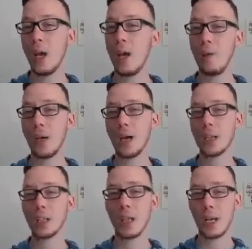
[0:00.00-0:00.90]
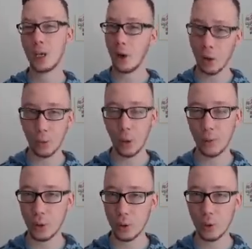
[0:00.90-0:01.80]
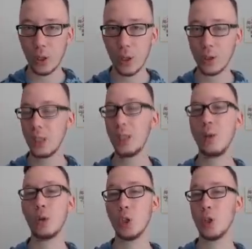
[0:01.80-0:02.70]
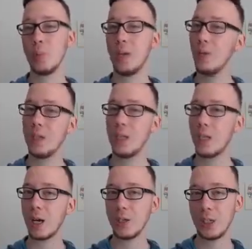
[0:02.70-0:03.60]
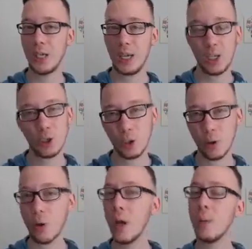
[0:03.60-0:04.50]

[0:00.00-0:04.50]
If you guys like Garden Warfare 2 content or just PvZ content in general,